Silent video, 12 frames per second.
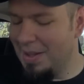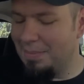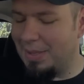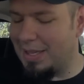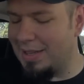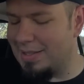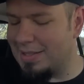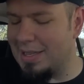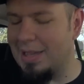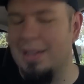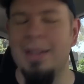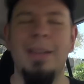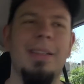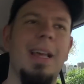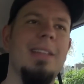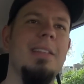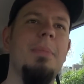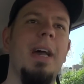Because uh,
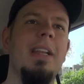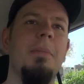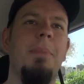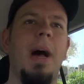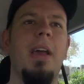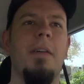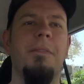last time I had to buy a